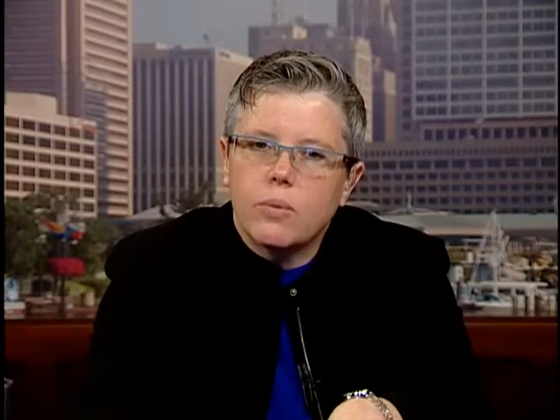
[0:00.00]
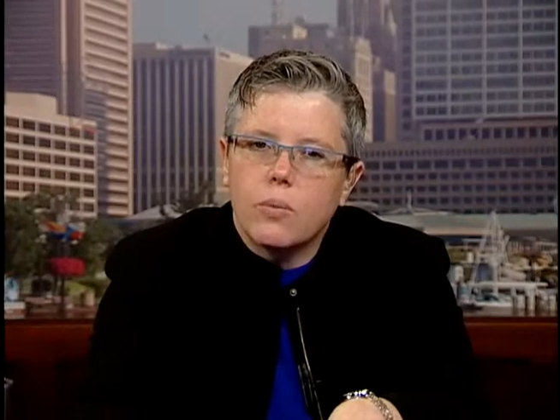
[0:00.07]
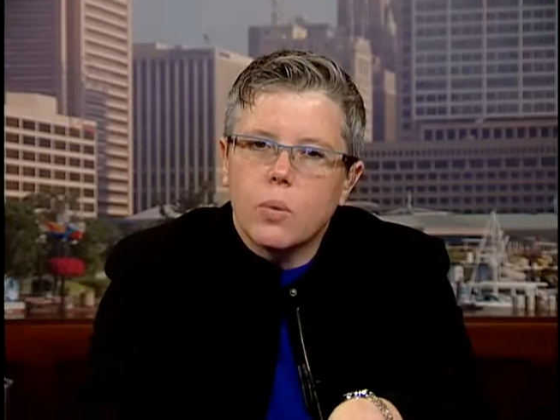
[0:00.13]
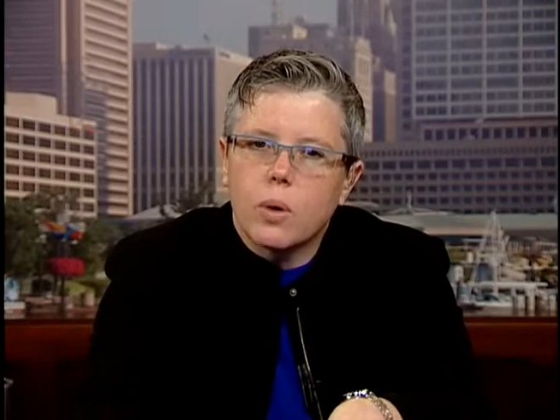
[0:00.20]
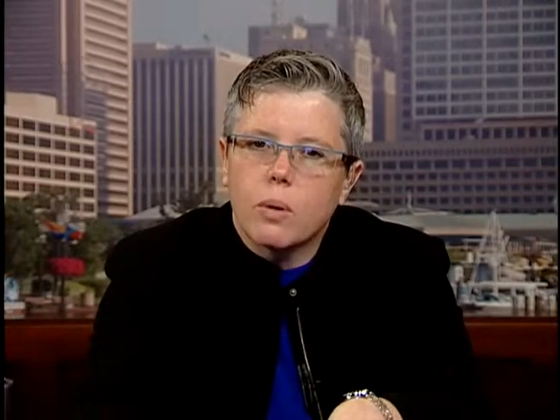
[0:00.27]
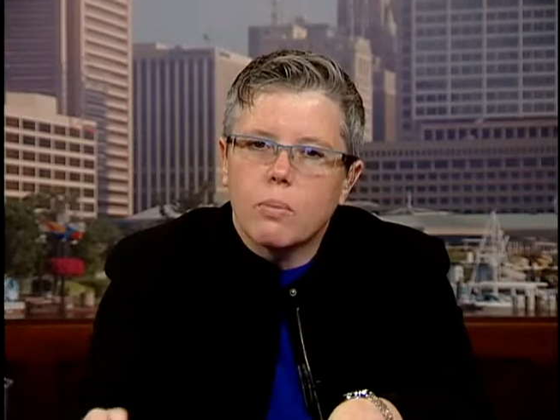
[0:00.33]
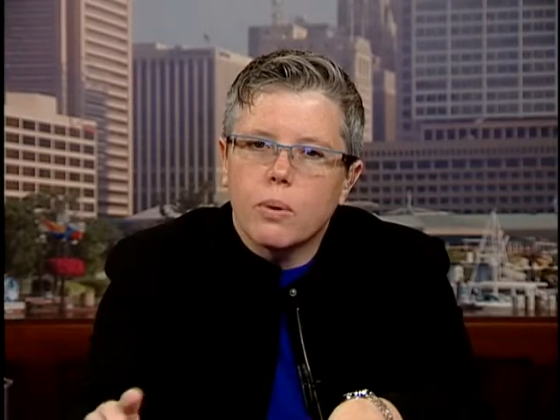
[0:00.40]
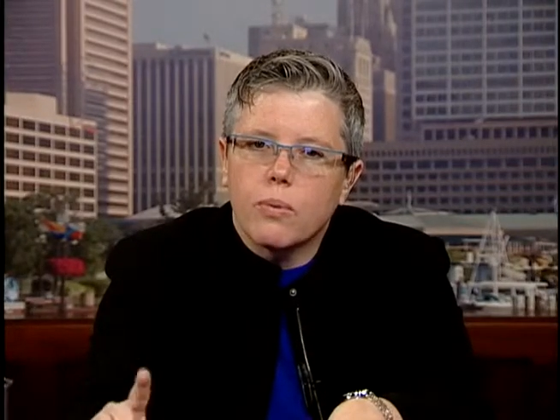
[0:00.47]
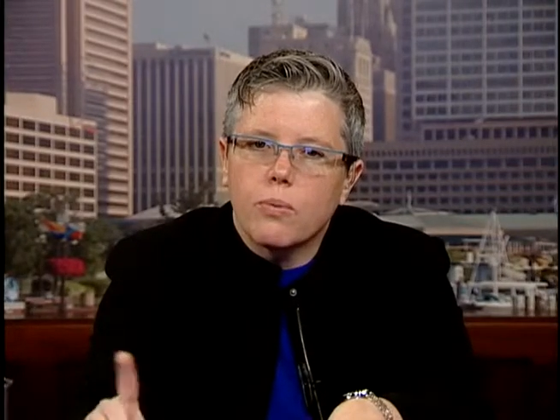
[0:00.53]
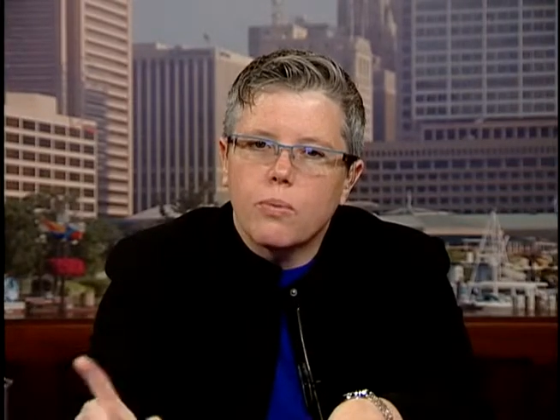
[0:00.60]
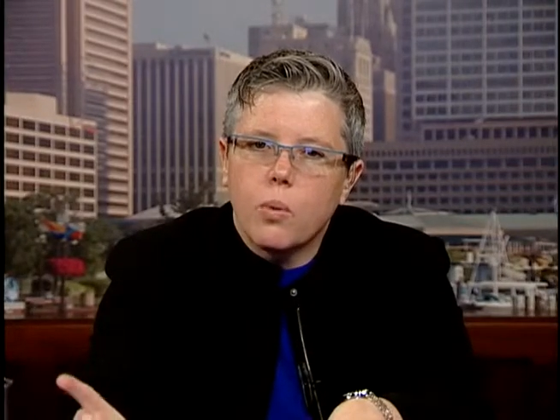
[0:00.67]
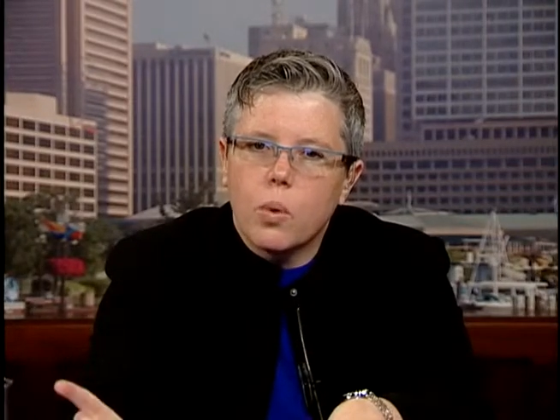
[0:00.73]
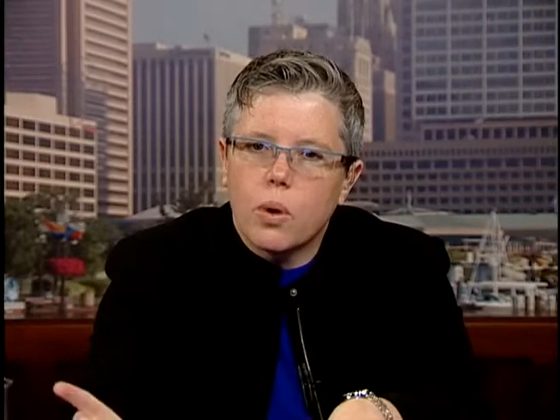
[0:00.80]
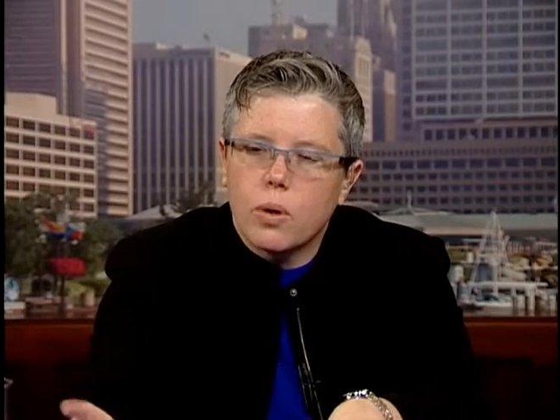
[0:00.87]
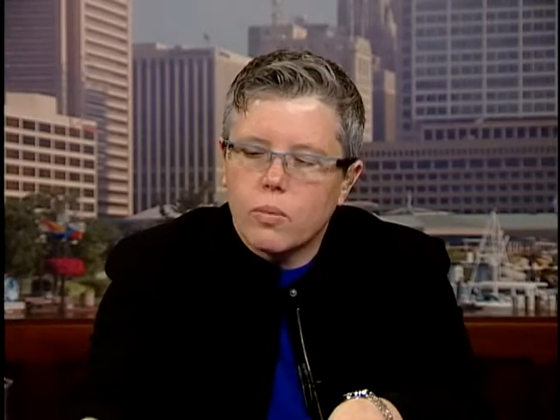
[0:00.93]
for
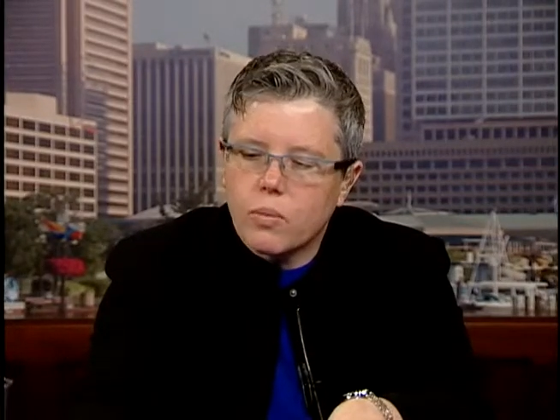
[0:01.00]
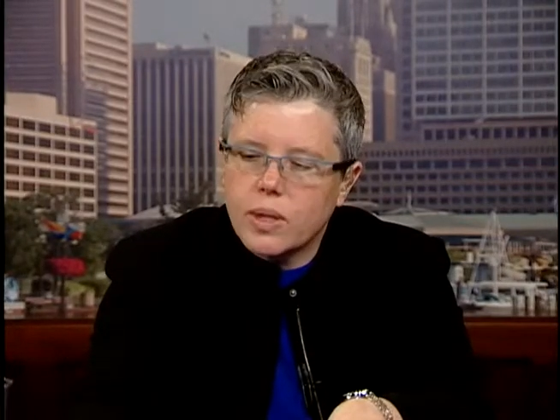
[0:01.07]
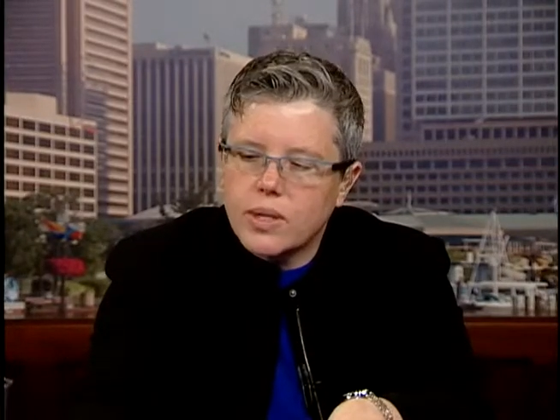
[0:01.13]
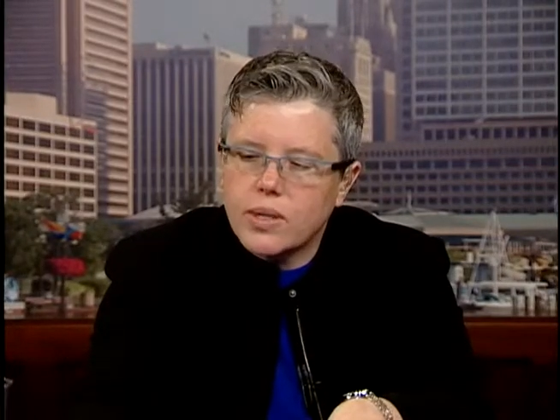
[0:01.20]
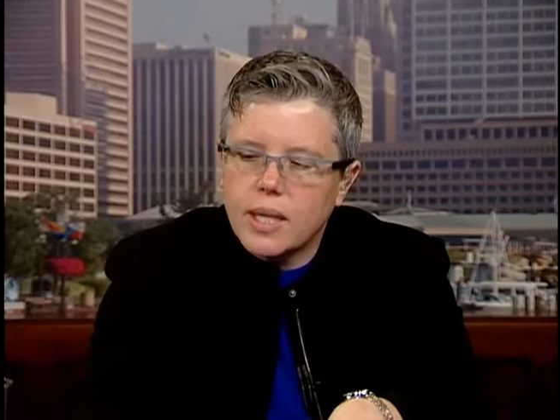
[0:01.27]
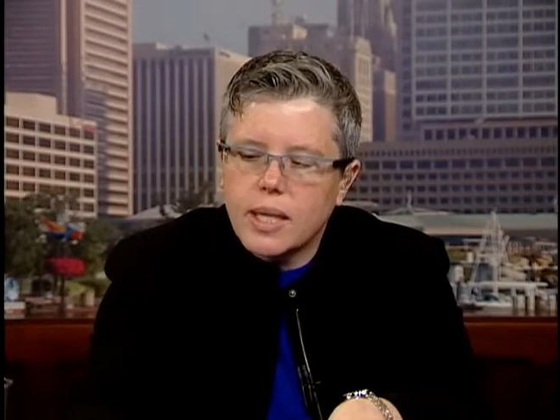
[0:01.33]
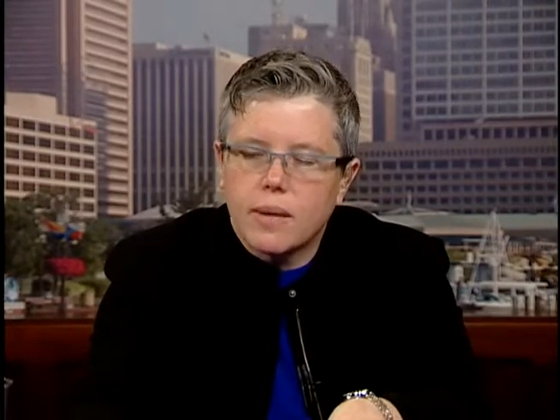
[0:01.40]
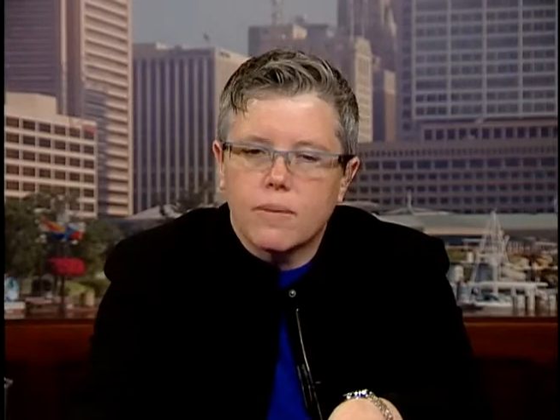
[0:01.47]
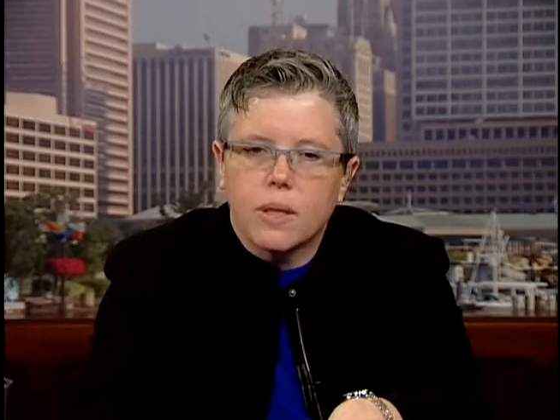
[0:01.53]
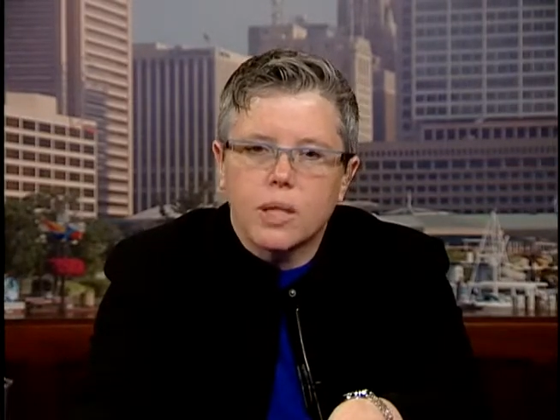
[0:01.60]
before receipt of